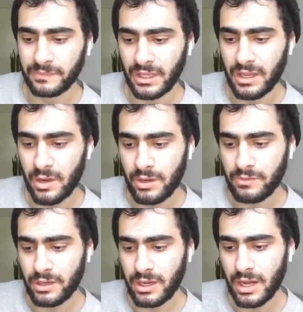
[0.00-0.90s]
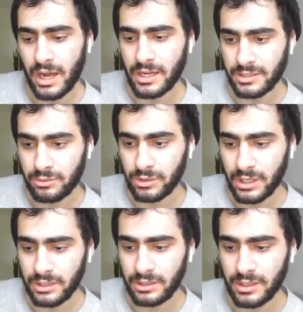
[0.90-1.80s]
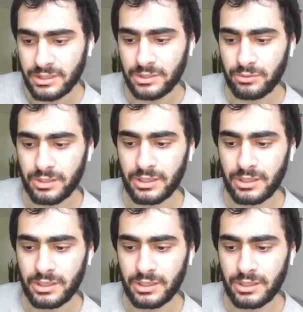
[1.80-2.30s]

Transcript: However, I still like it, and I still think